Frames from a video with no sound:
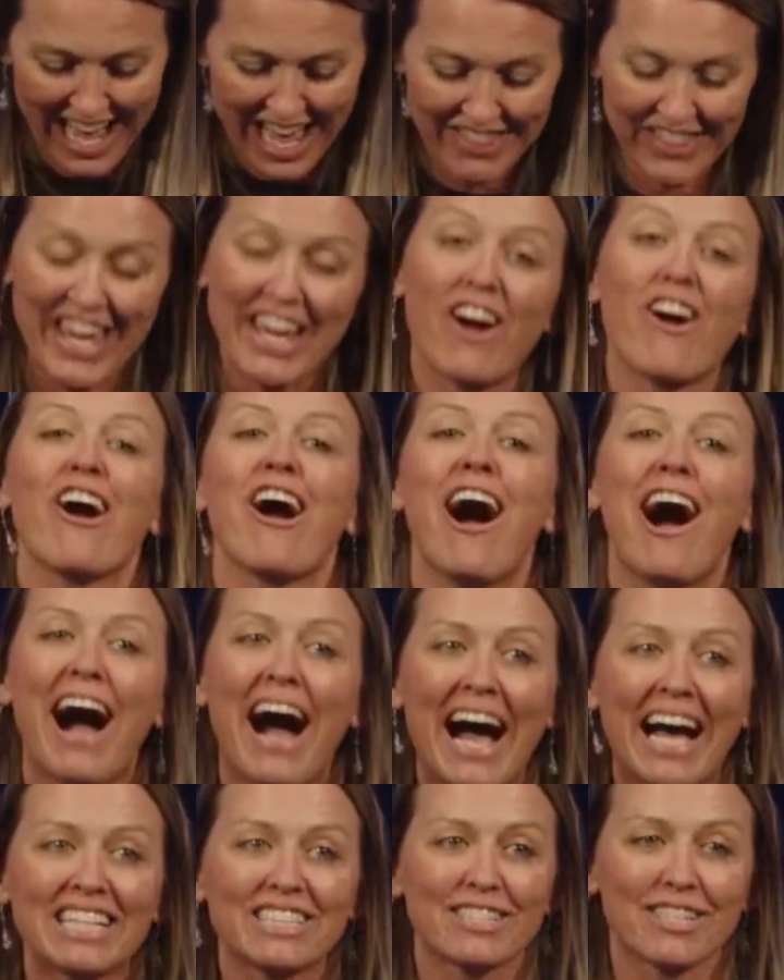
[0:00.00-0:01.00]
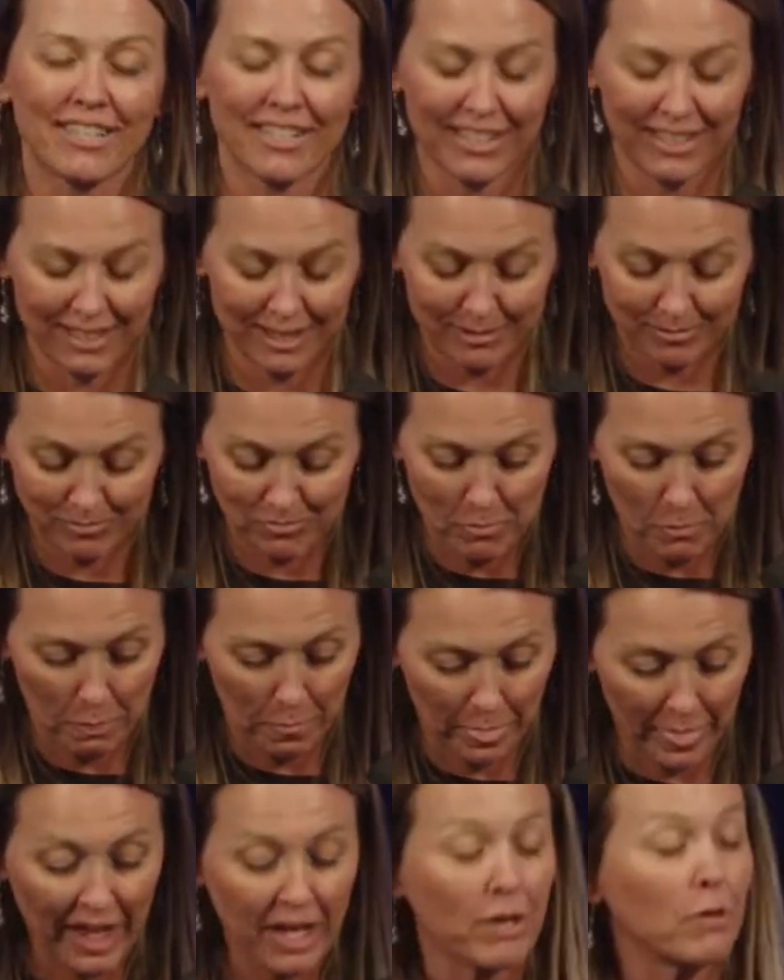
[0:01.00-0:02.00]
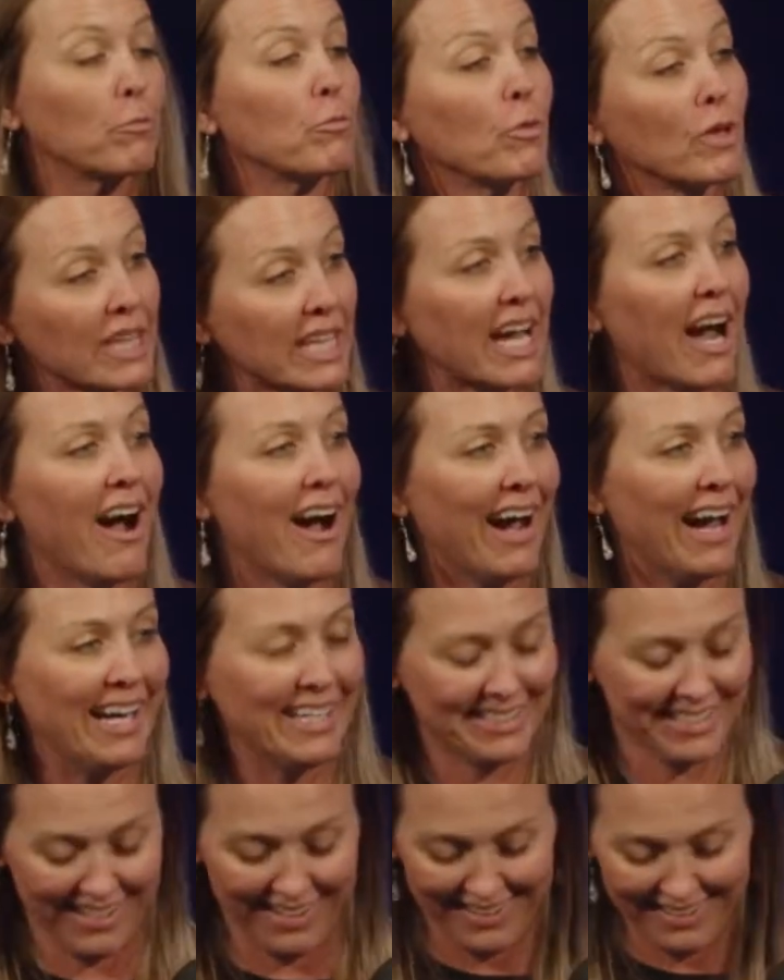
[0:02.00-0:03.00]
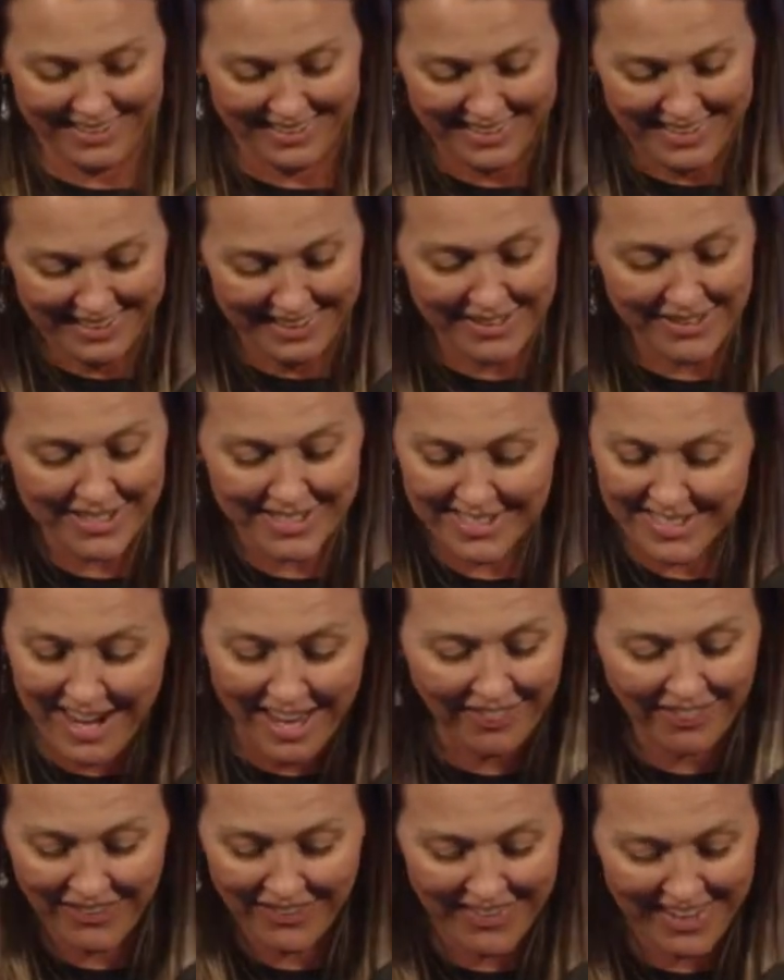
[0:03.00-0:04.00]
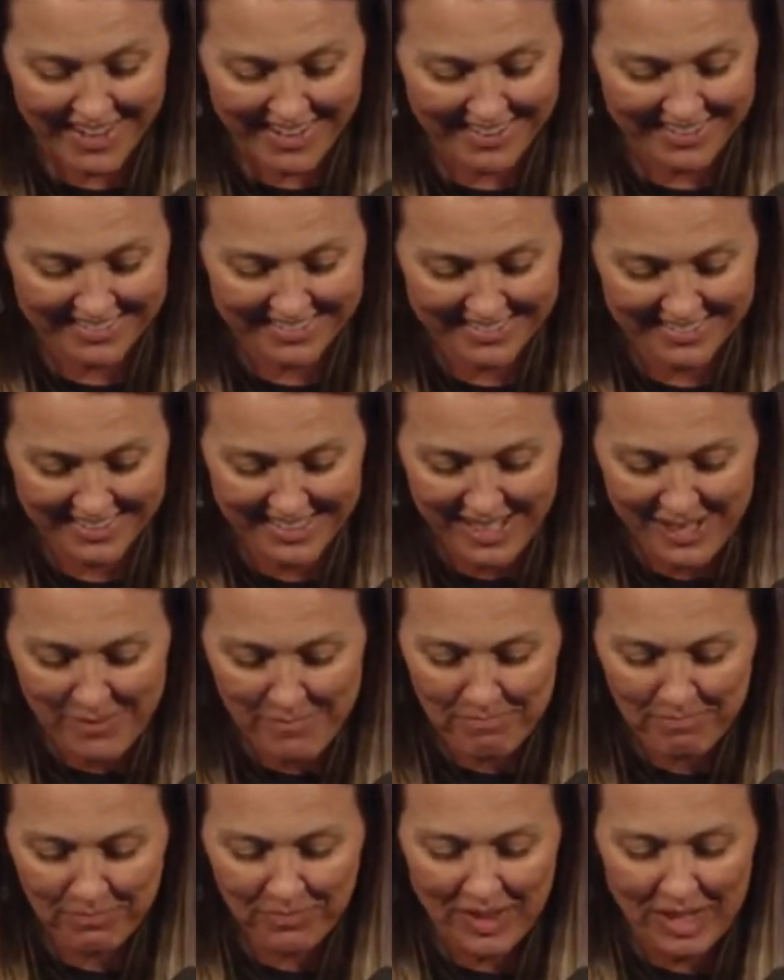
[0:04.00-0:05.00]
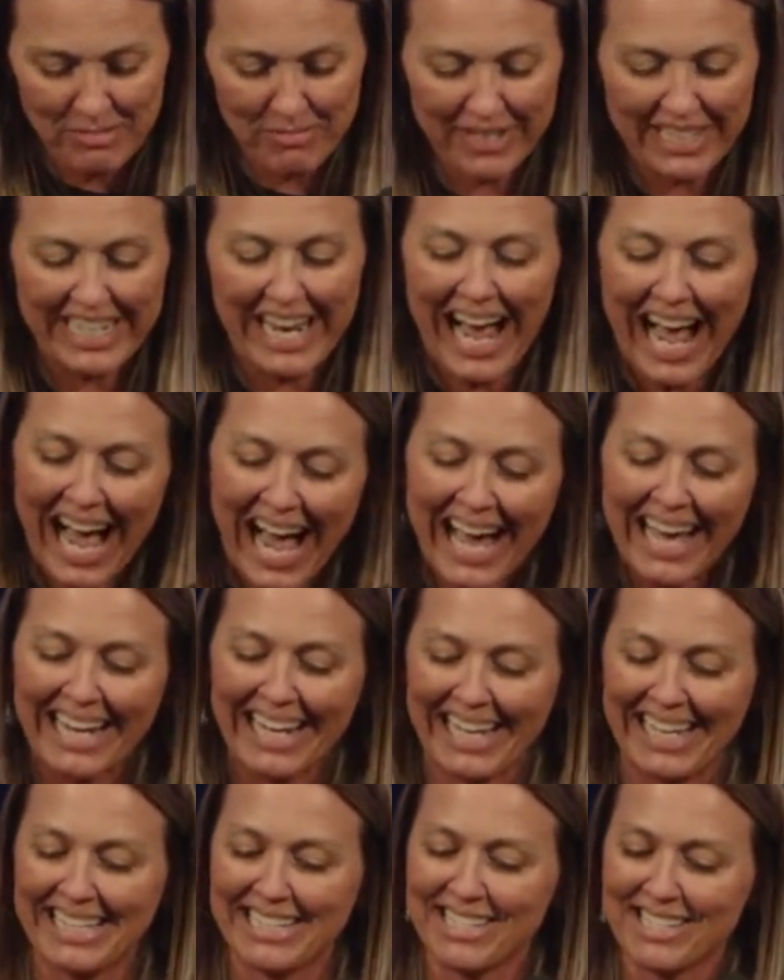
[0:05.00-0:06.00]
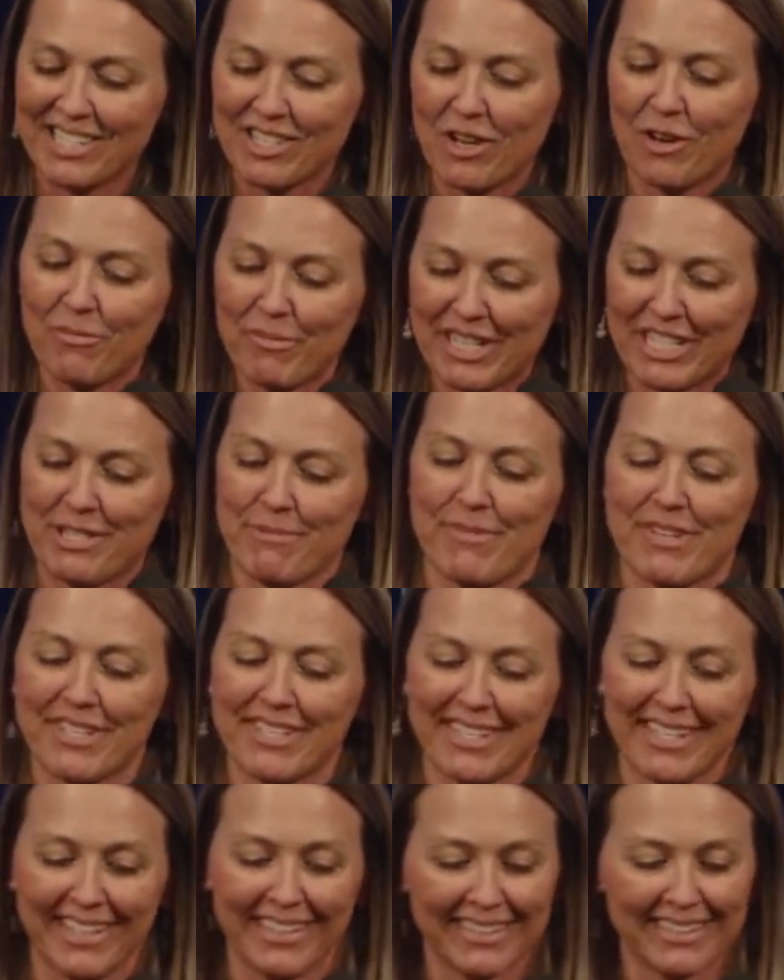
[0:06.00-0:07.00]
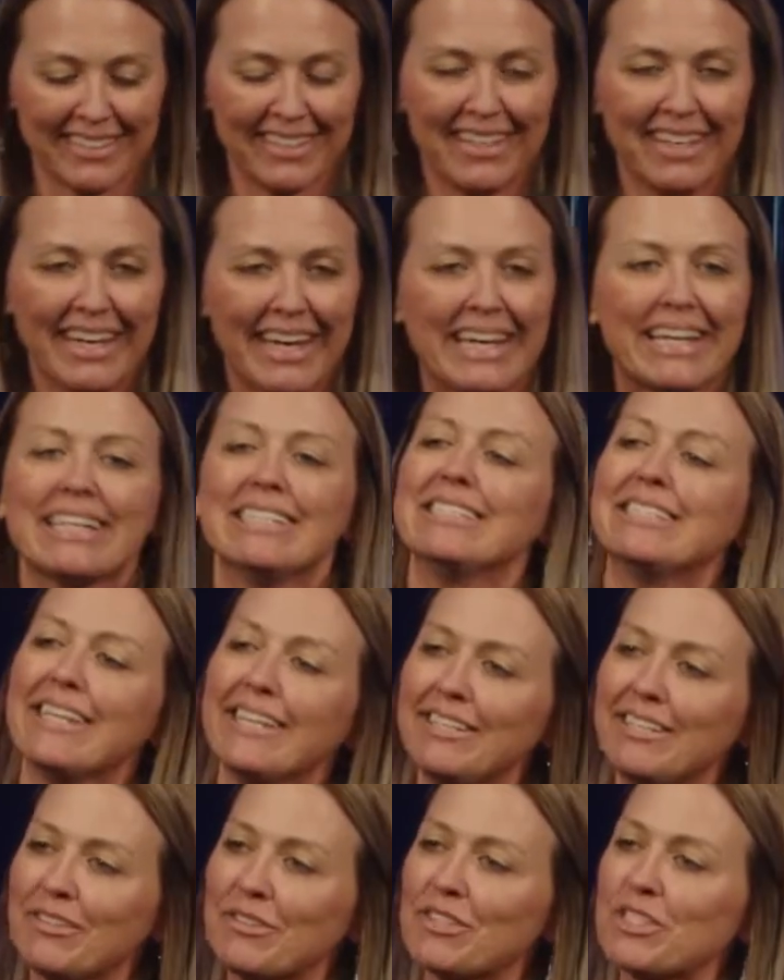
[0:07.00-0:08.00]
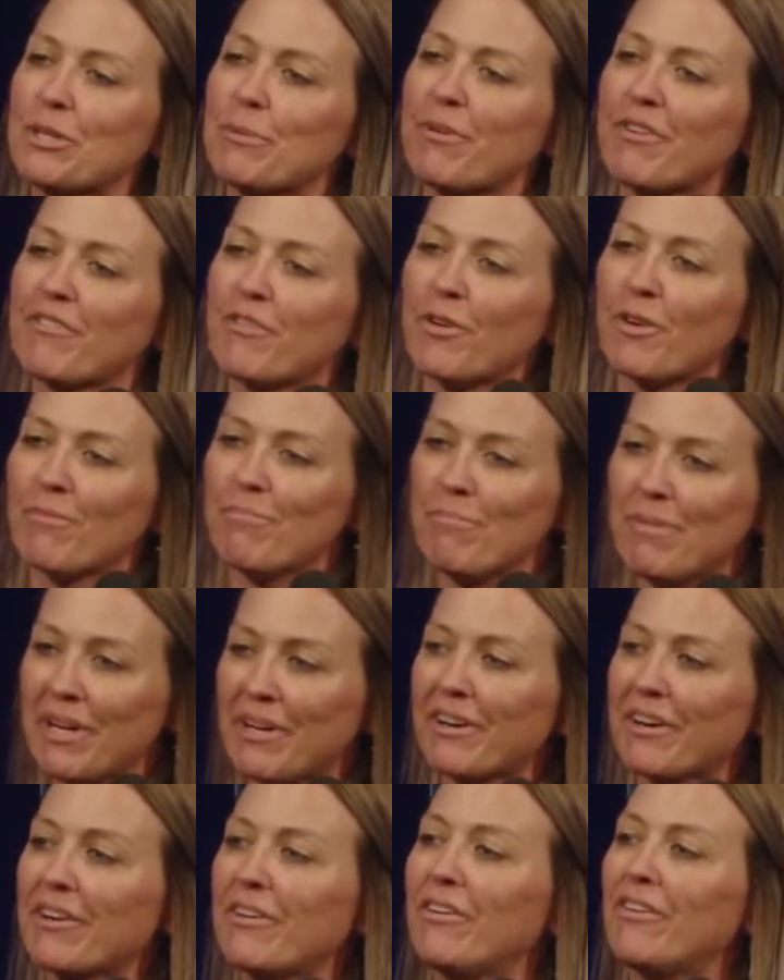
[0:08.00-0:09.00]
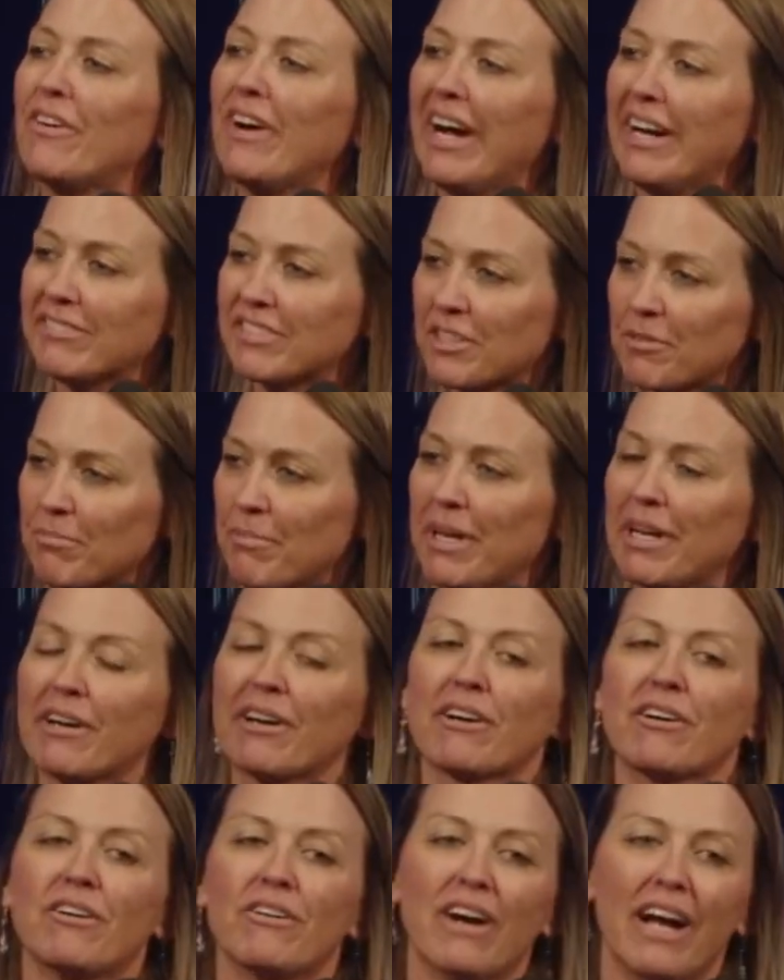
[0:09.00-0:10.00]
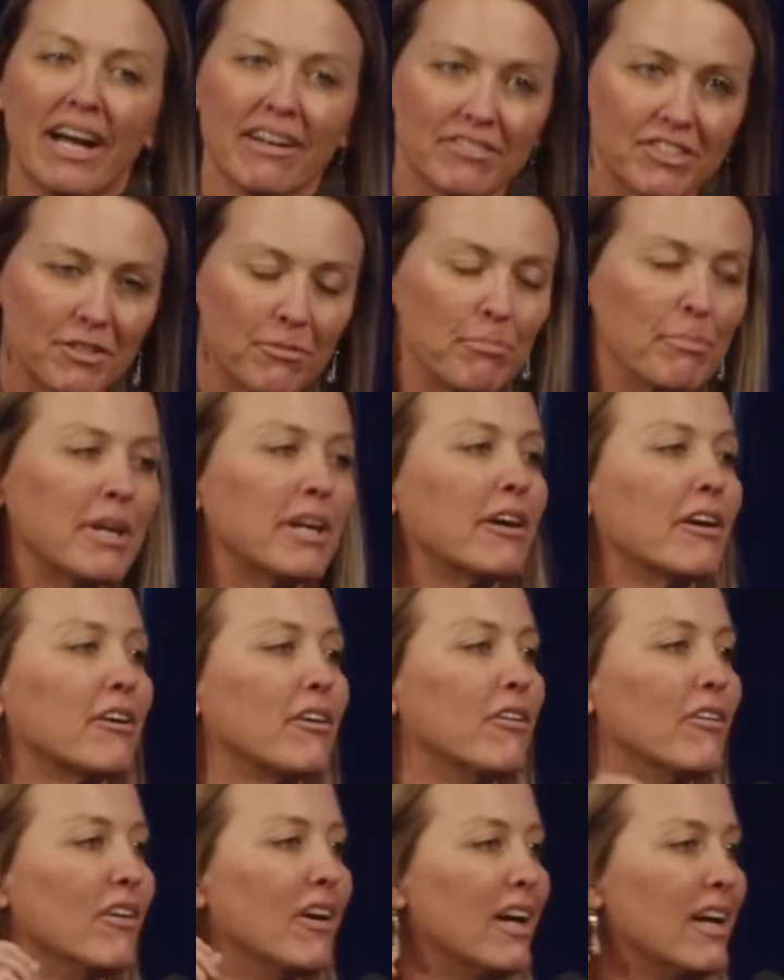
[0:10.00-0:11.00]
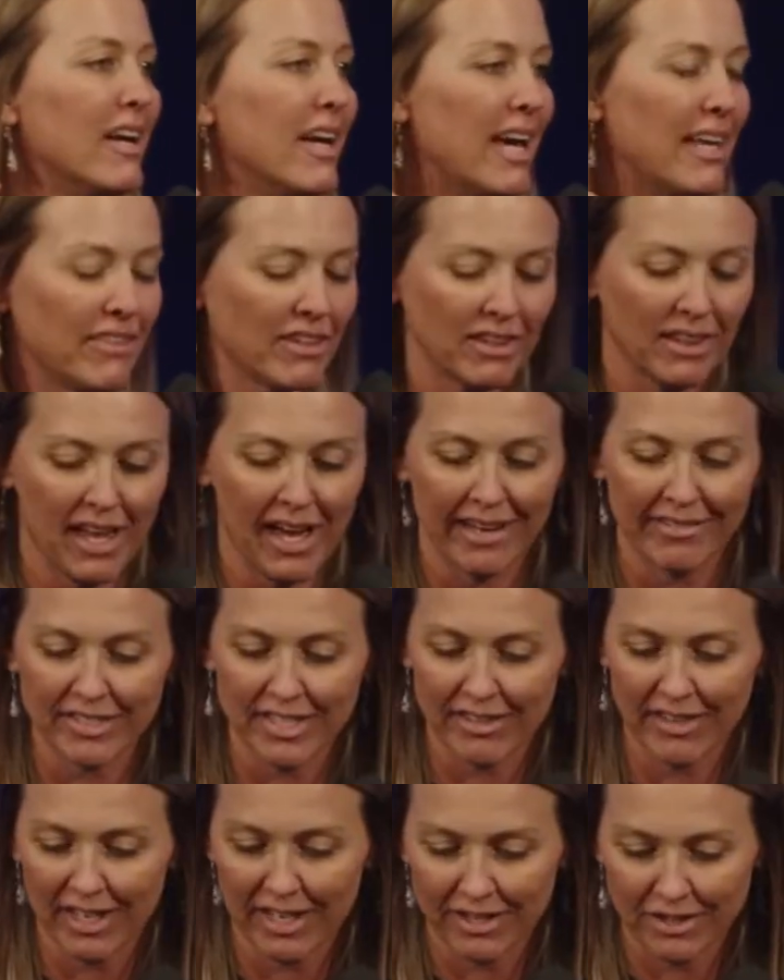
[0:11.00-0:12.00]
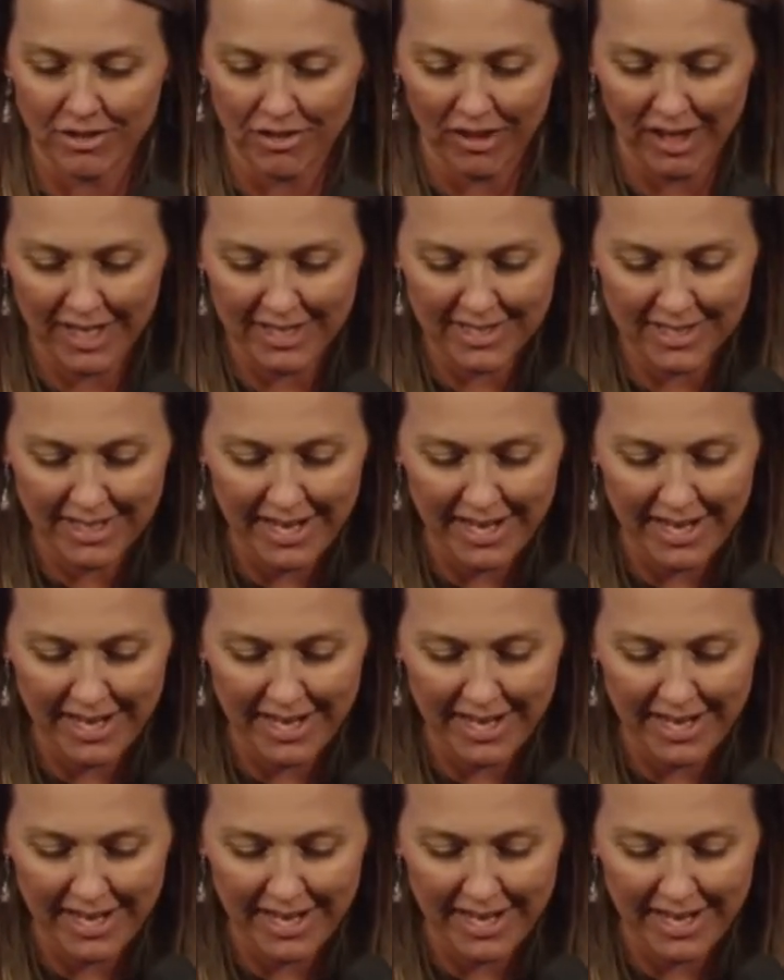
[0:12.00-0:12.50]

They are hot. They are really hot. There is nothing there. But God, in so much mercy, he continues to perform miracle after miracle after miracle in the lives of the Israelites.